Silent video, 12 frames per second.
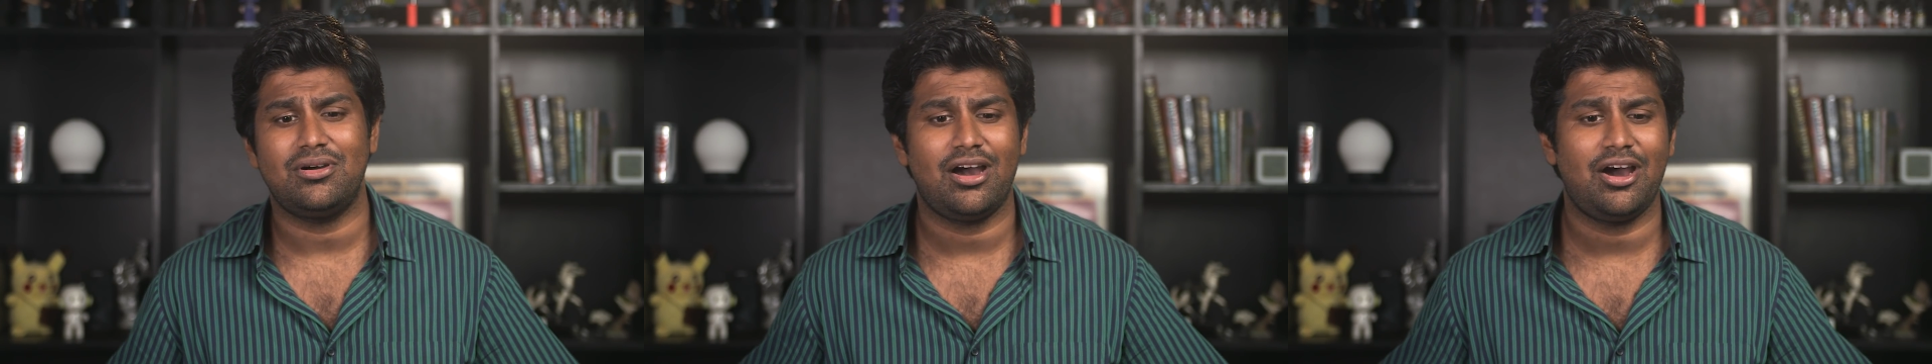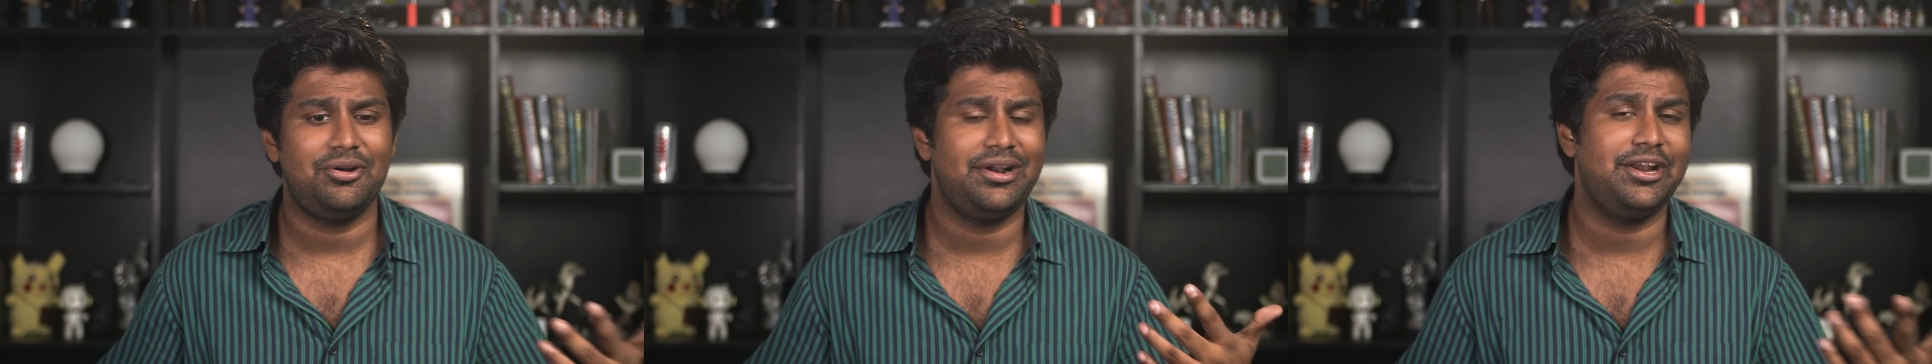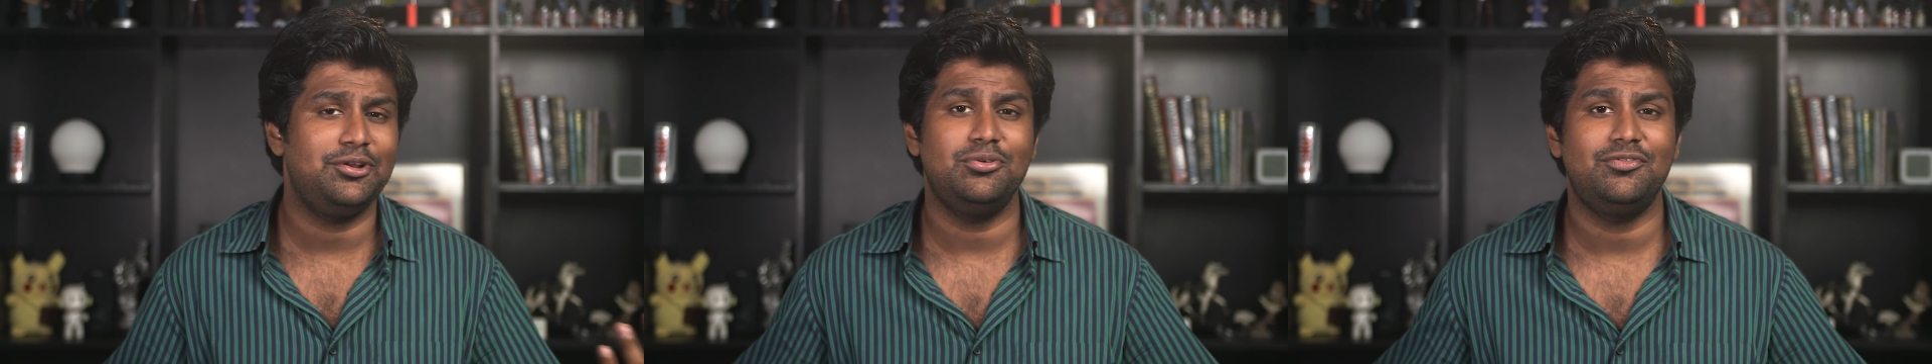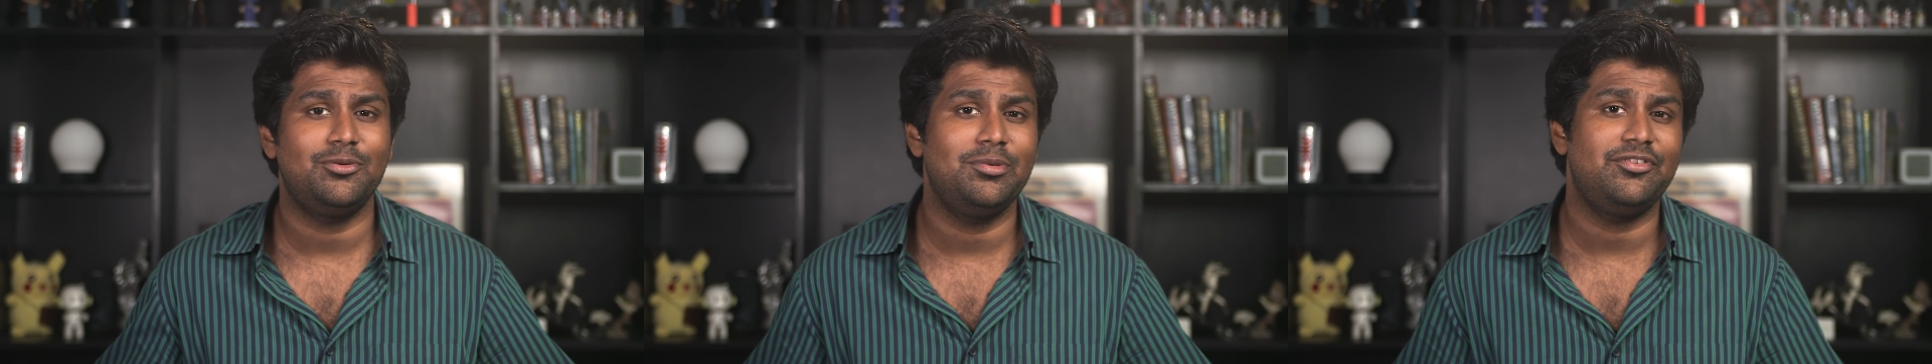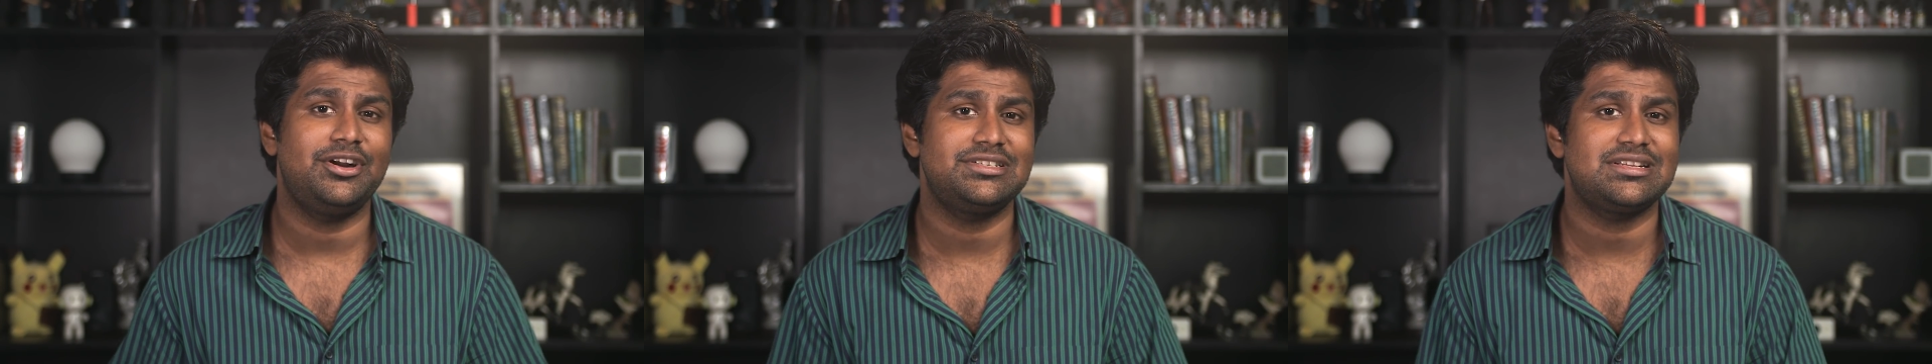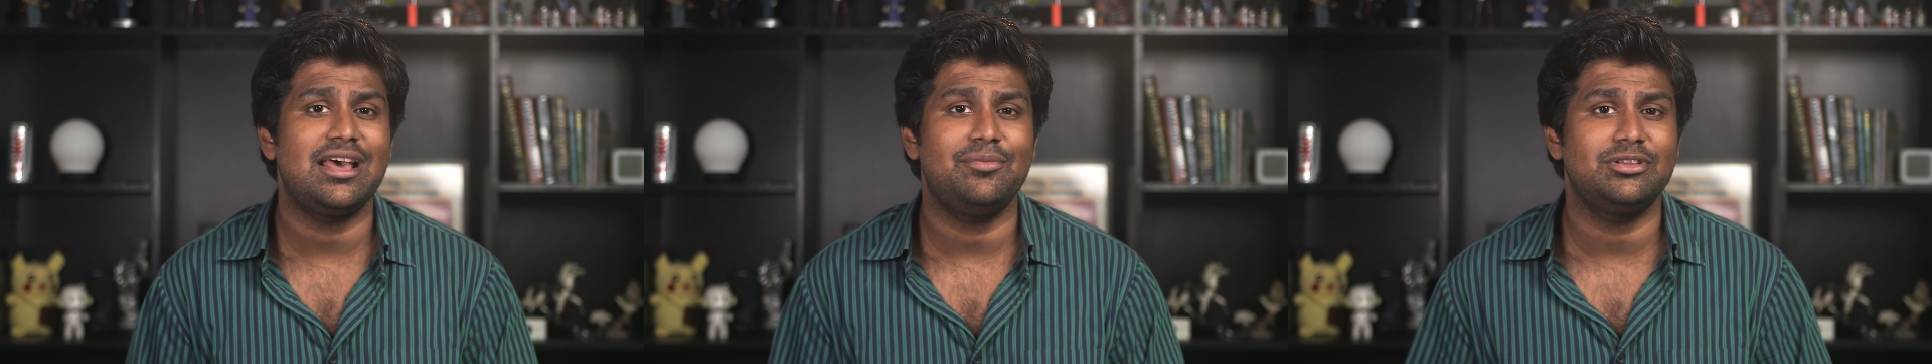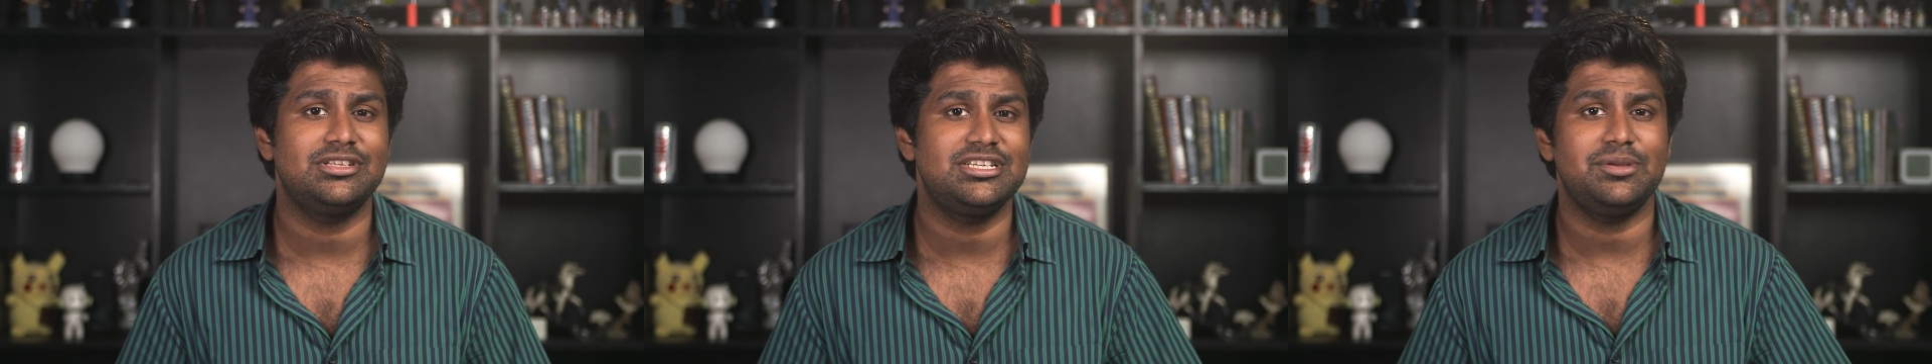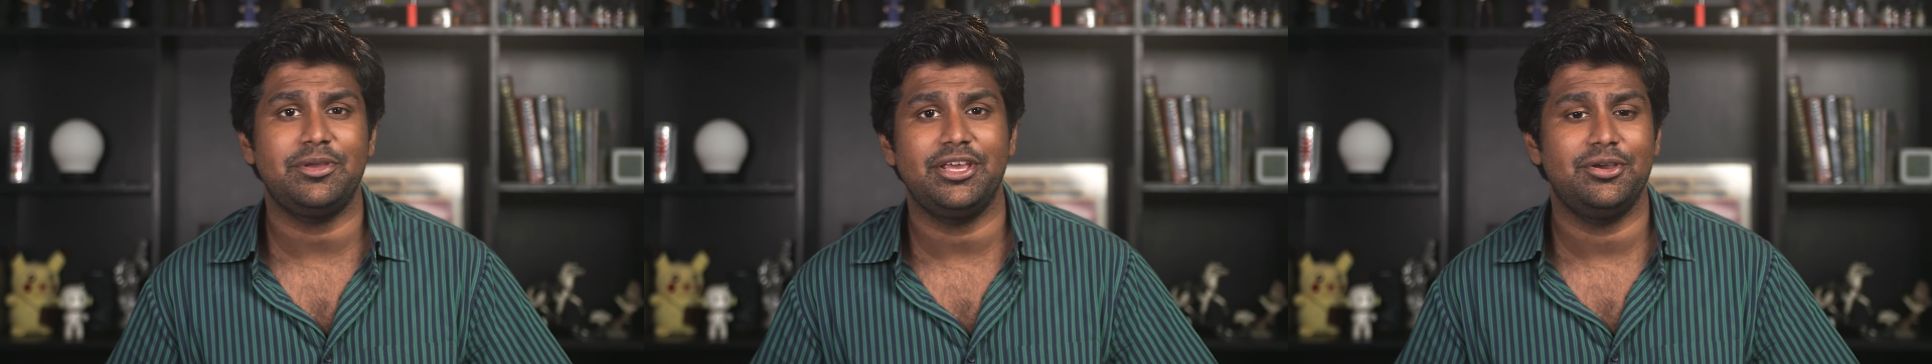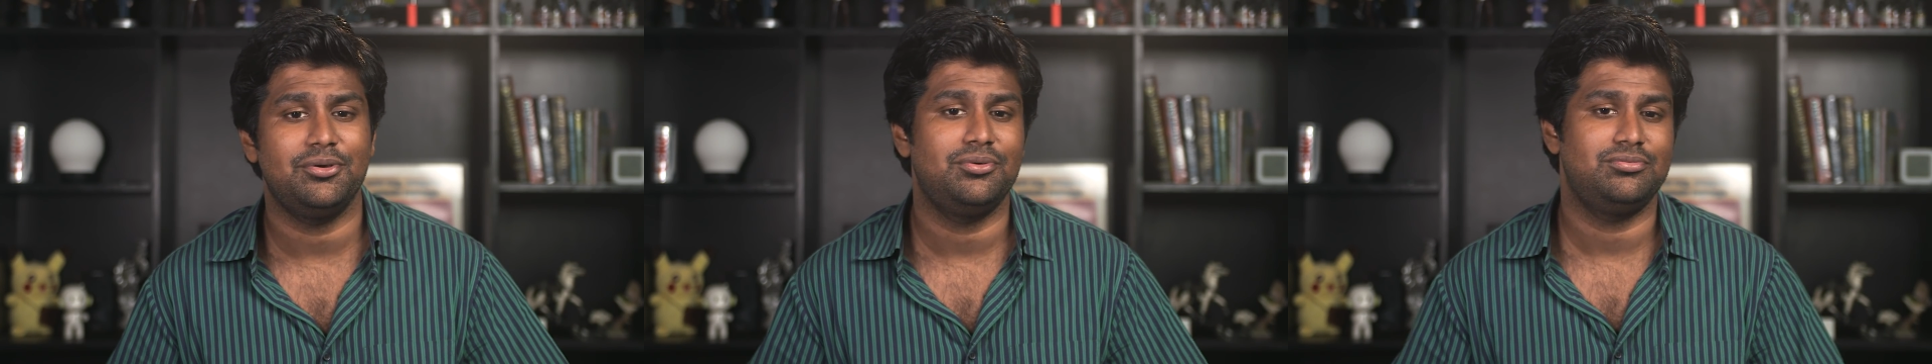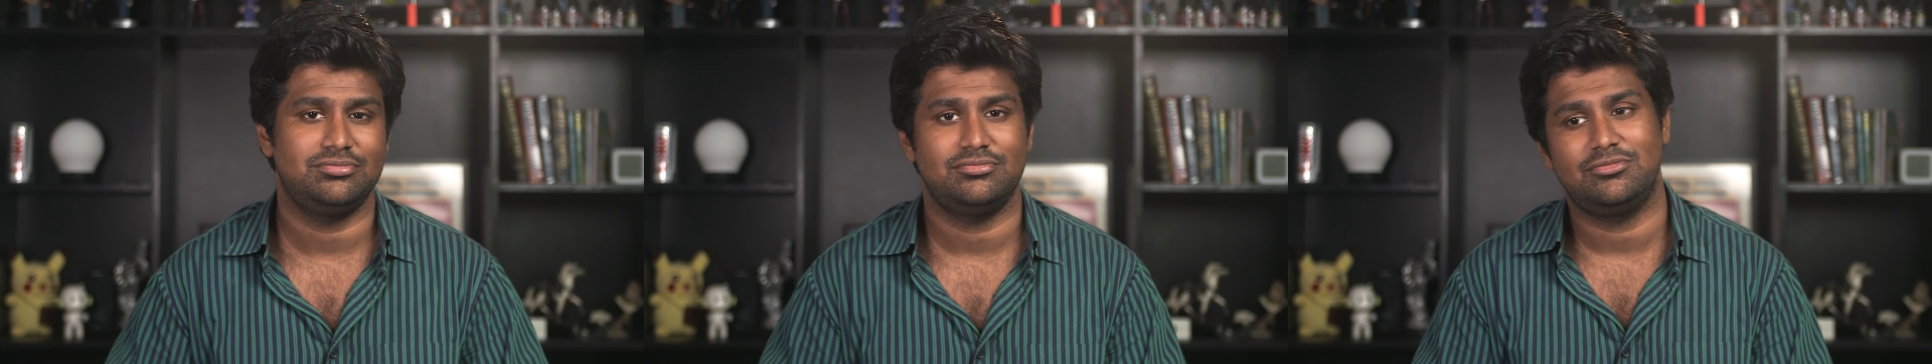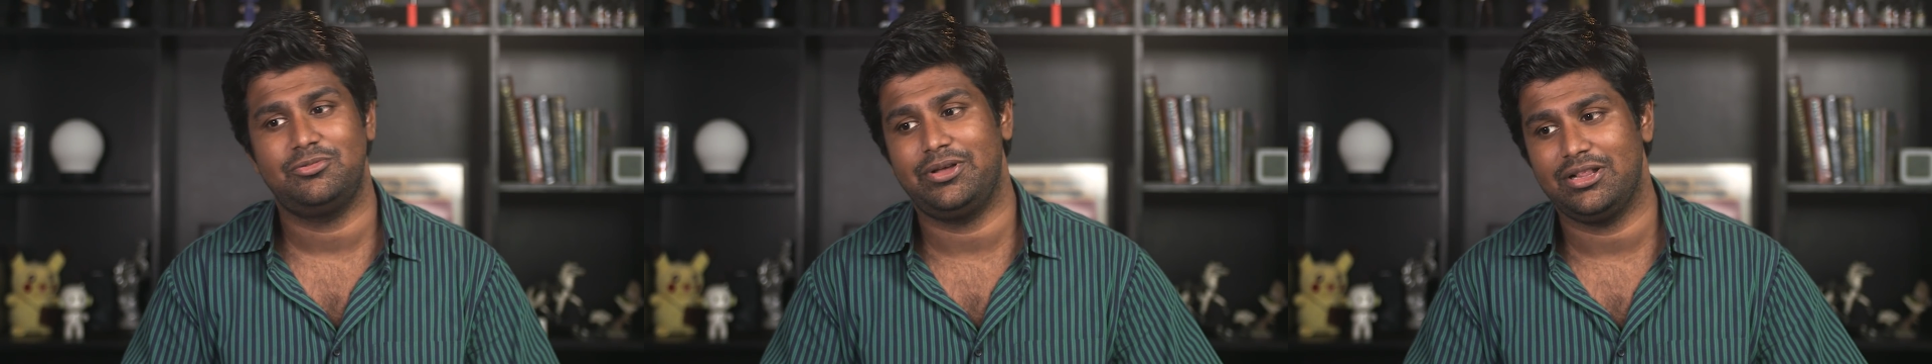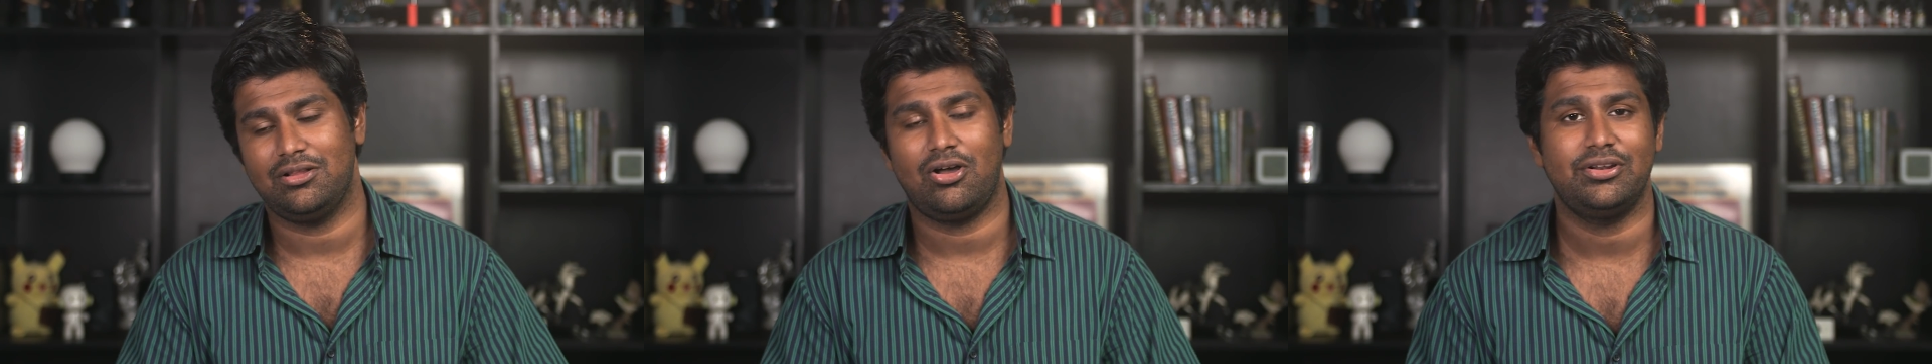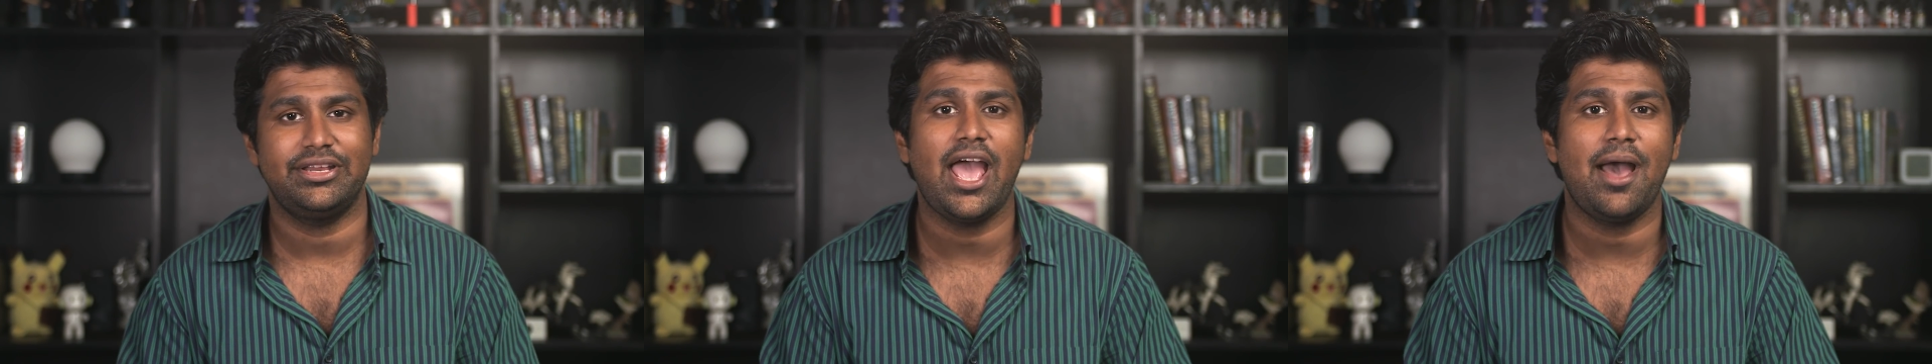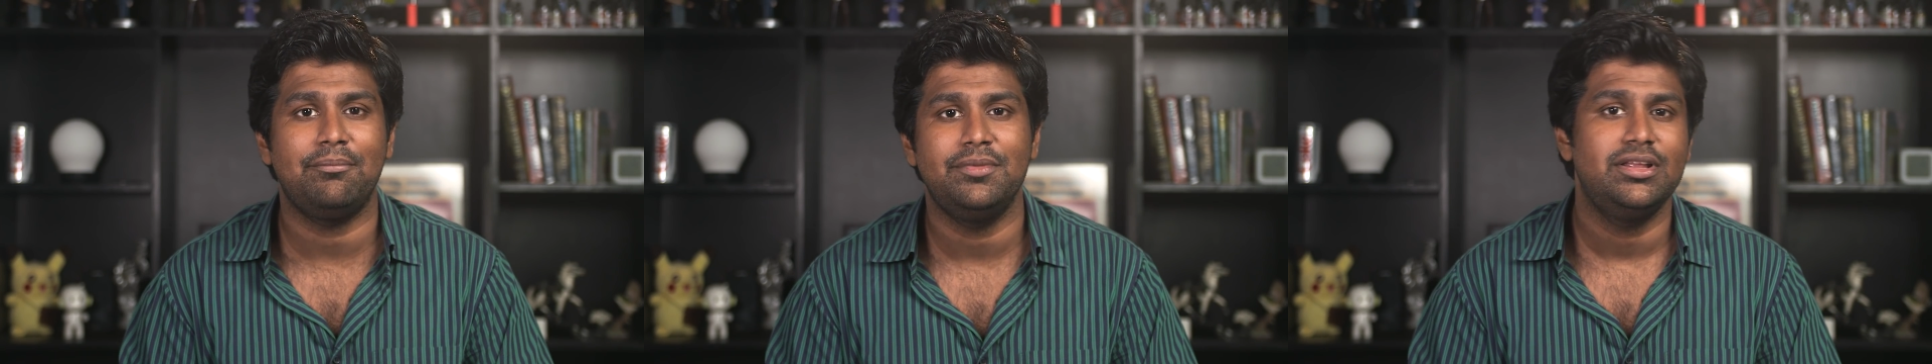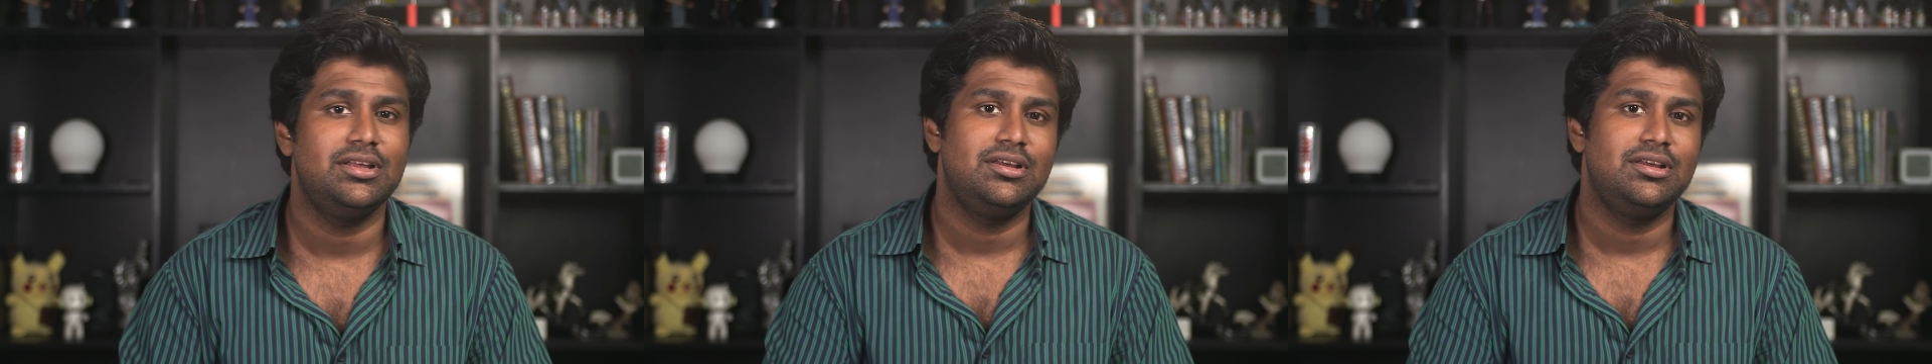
How did I do for my first time with the G P U? Well, on cam.